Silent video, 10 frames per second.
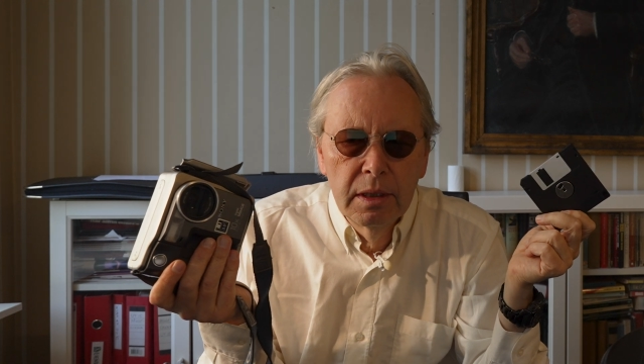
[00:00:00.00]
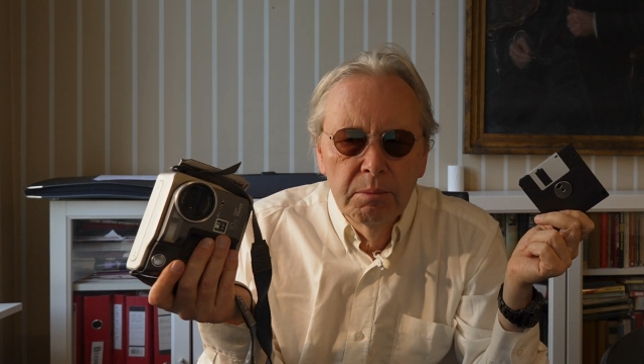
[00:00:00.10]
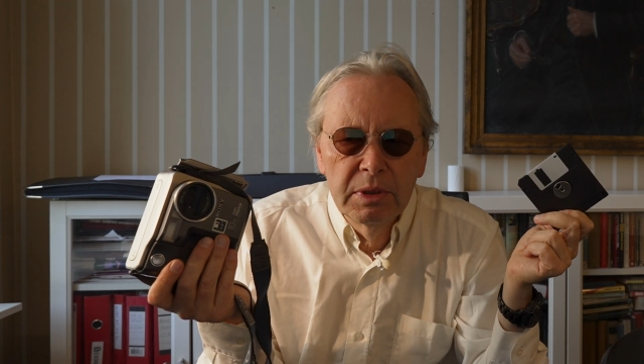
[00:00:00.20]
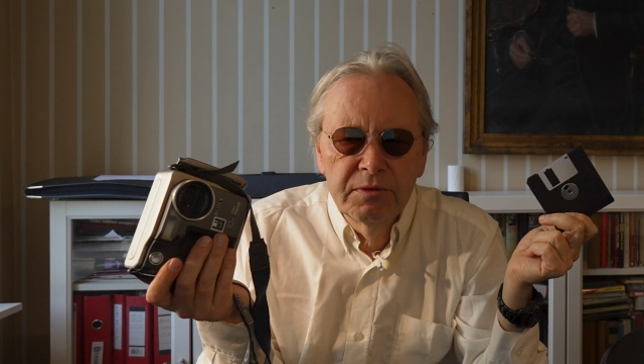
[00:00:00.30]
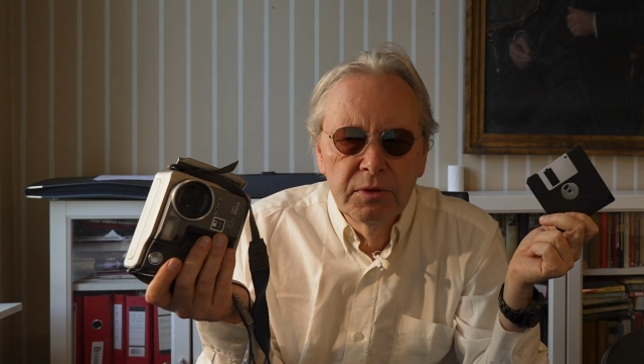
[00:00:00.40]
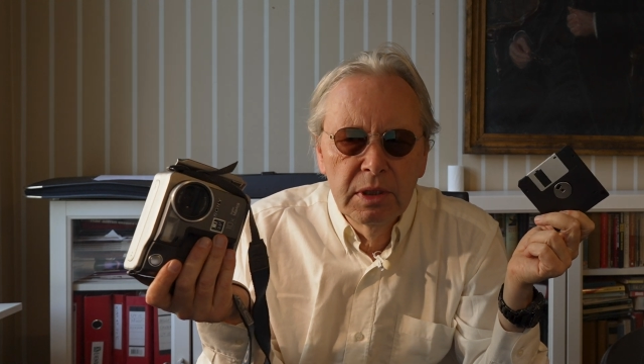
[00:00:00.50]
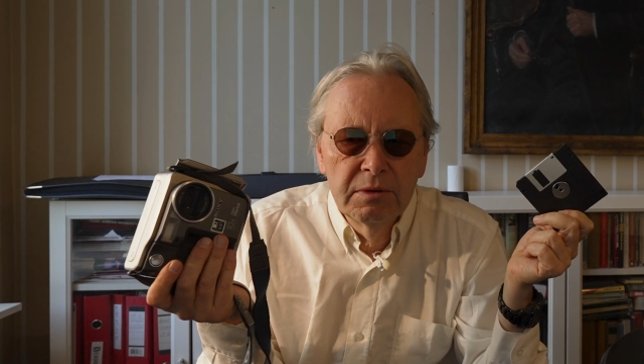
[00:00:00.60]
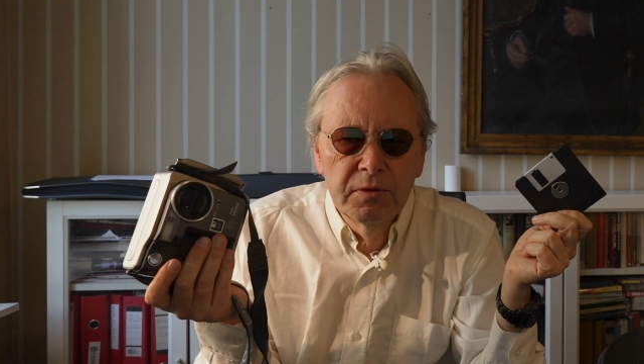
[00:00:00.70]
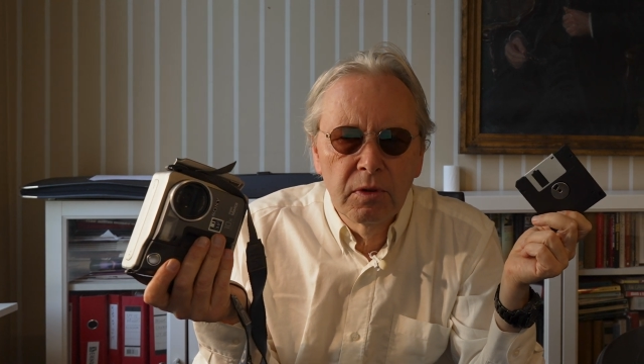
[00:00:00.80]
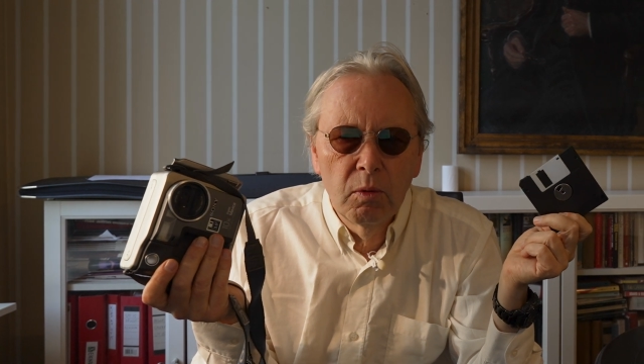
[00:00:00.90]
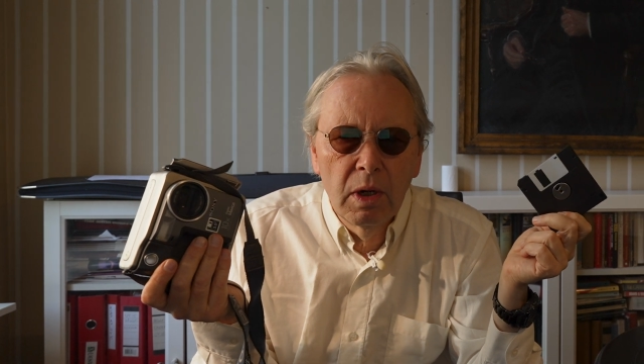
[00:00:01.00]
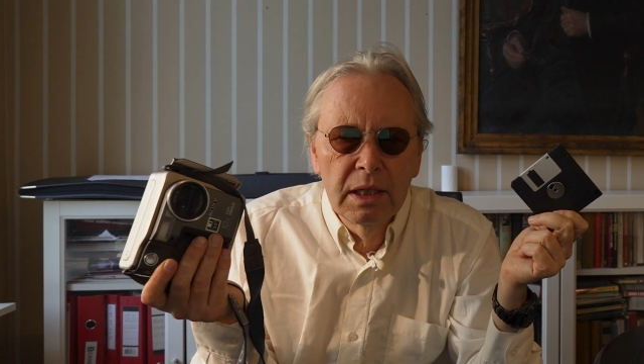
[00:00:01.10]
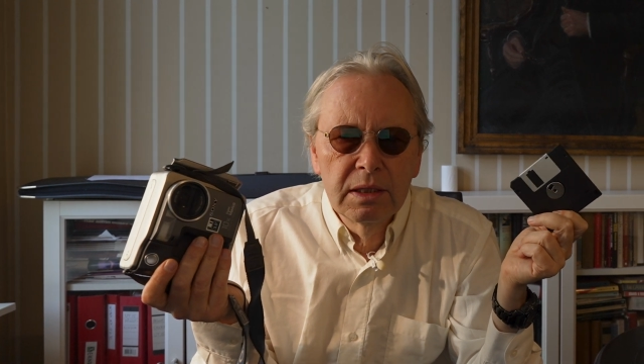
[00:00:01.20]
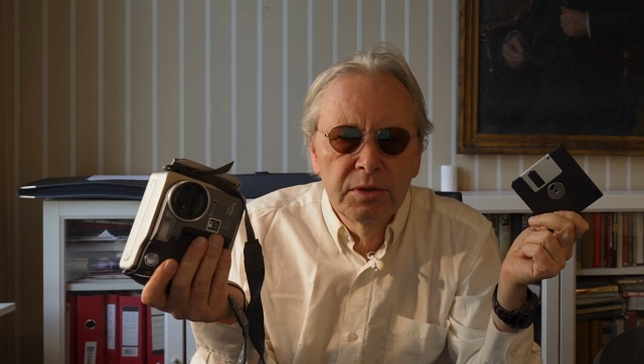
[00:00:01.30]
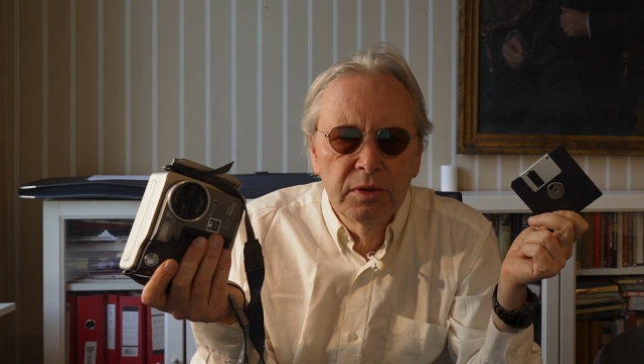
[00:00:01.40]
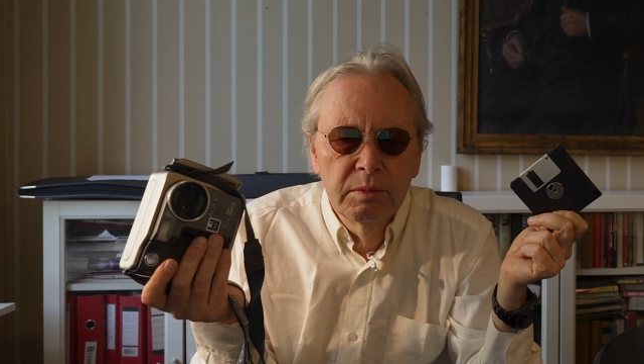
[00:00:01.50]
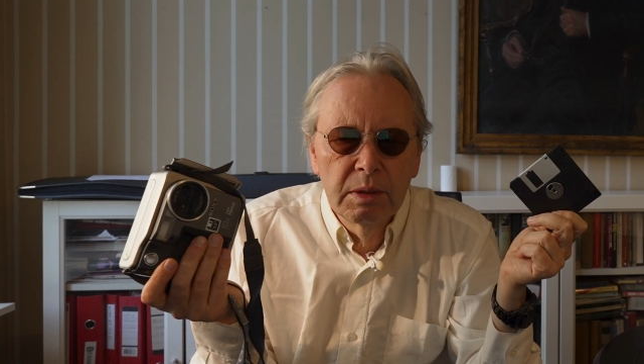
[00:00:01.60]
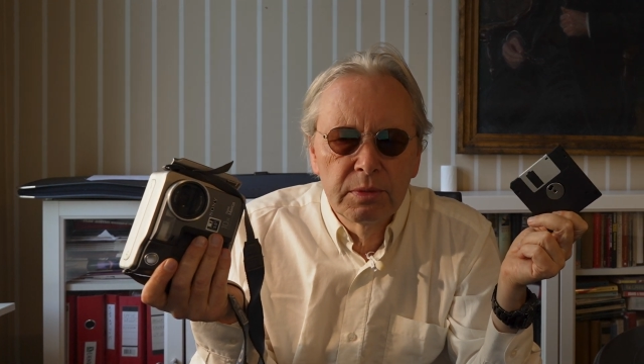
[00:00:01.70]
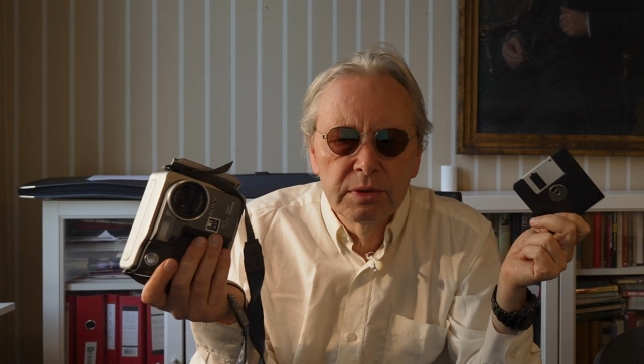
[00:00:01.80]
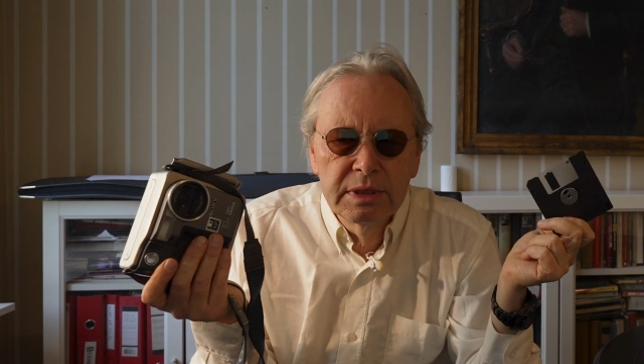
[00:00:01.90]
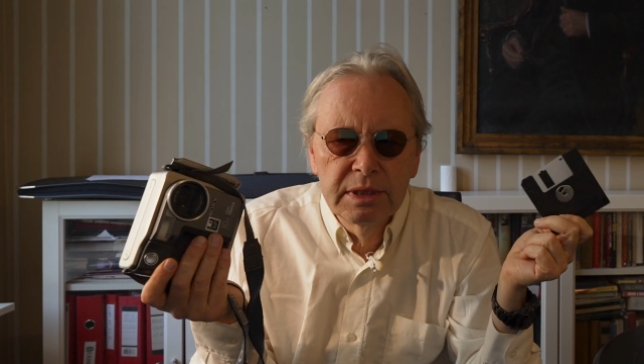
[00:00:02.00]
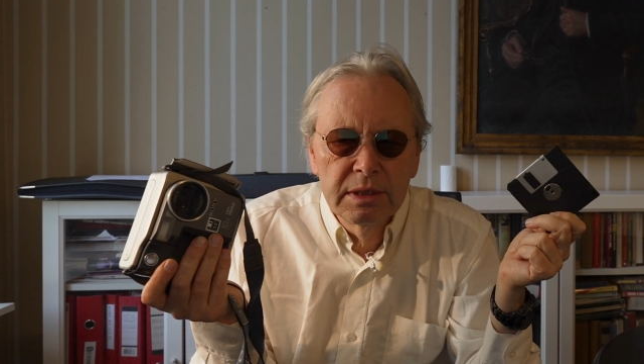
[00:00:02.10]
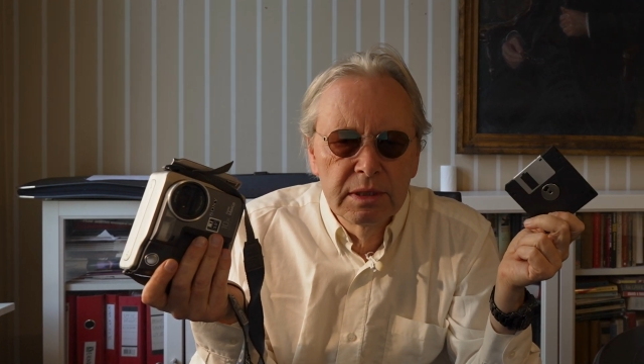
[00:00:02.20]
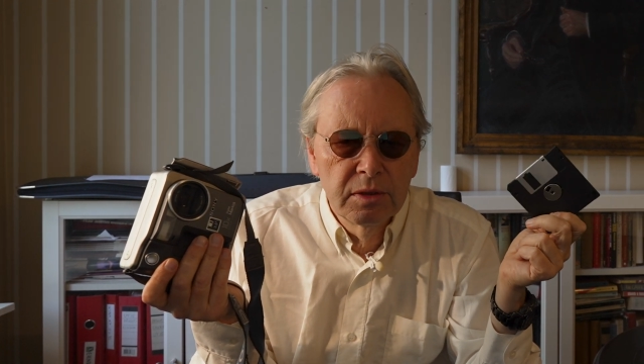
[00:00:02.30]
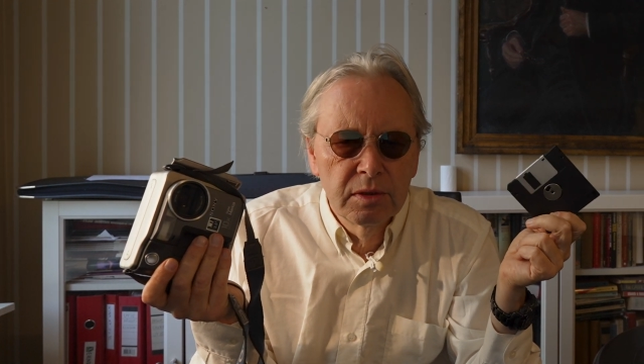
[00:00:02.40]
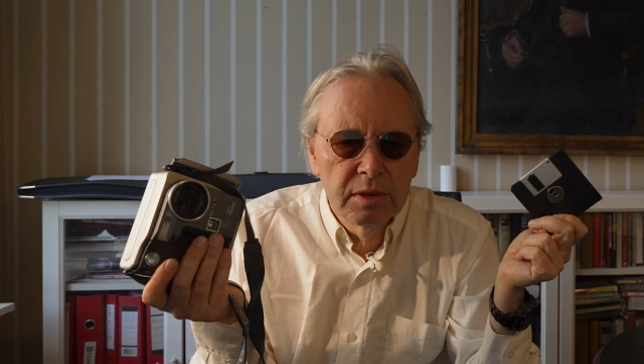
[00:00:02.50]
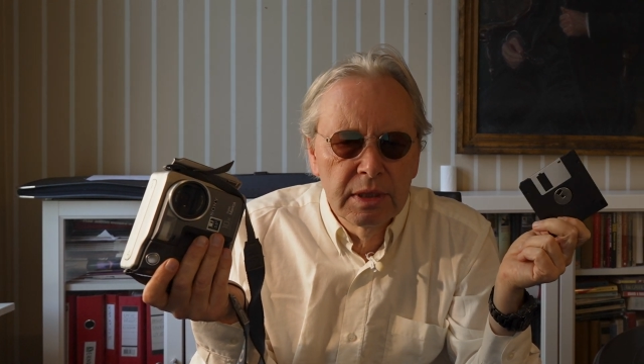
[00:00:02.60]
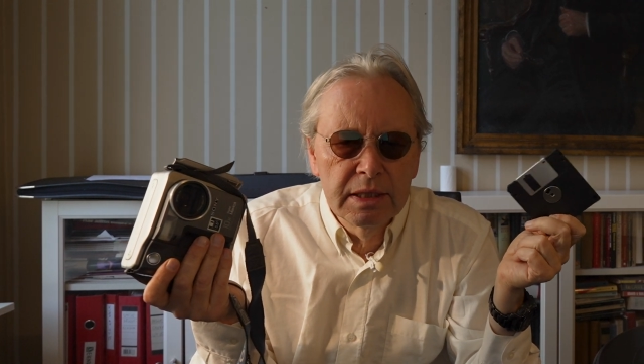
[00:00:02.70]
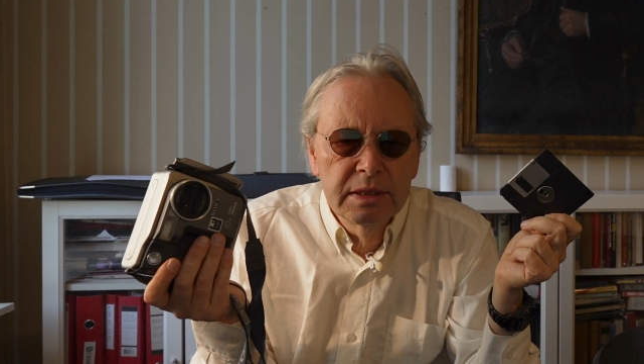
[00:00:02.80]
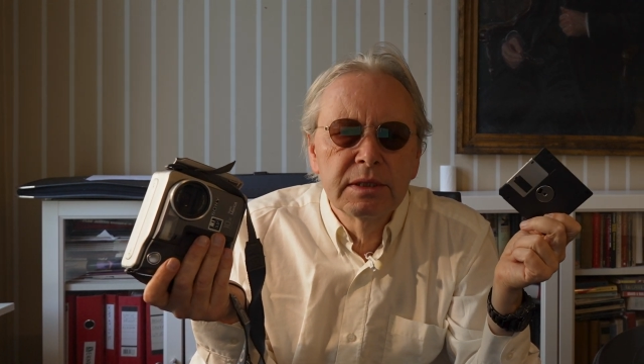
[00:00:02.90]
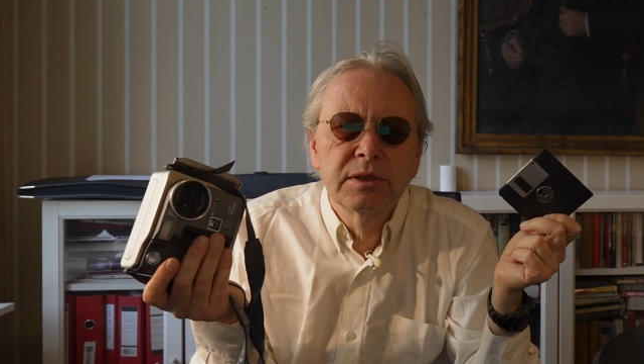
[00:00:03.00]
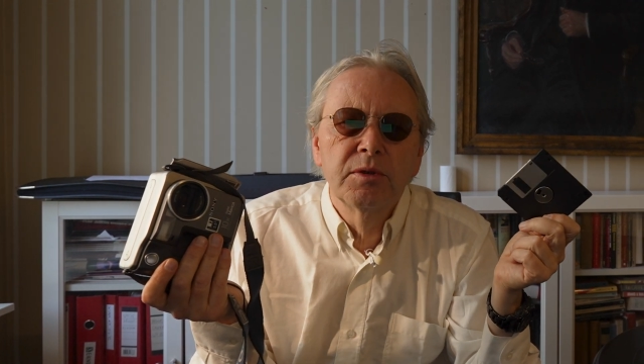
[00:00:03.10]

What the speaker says: But if you lived for a while and you remember the good old 90s,